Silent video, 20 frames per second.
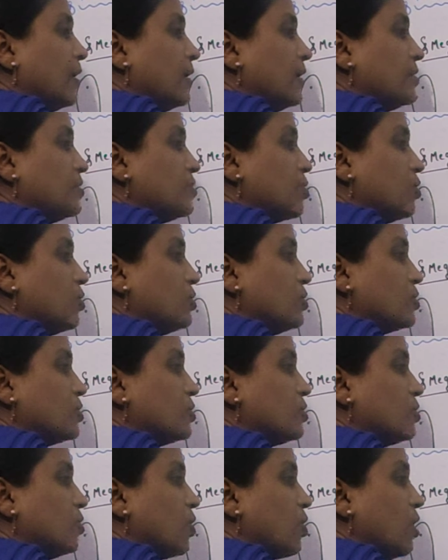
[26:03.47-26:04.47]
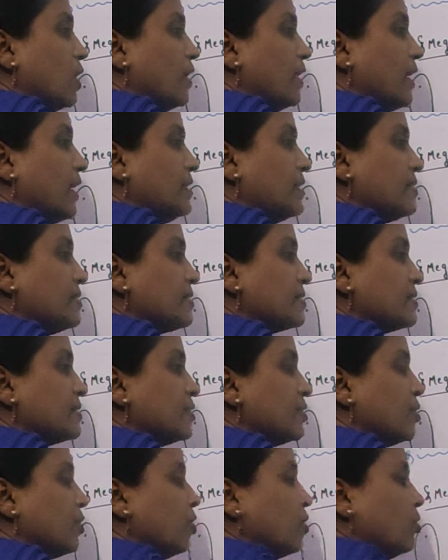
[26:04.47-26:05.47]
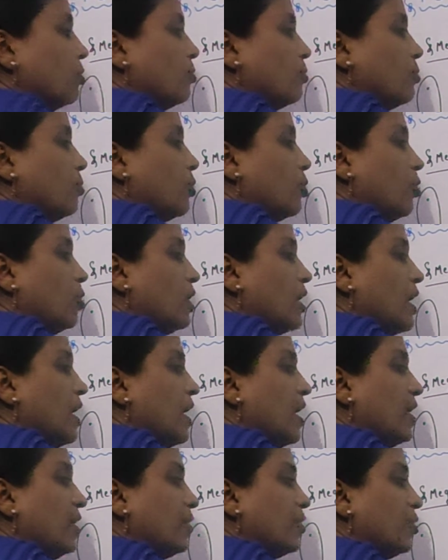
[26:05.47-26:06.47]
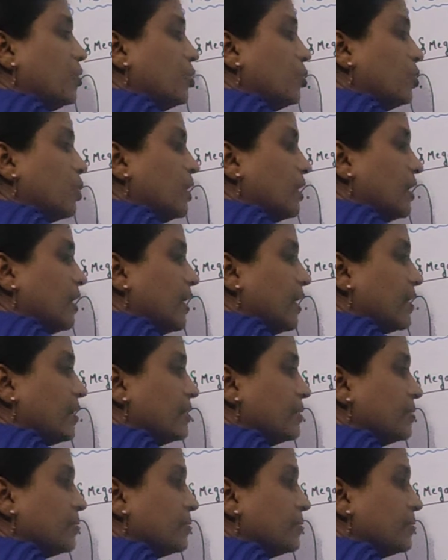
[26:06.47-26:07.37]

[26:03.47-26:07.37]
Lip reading: is also called as polar nuclei,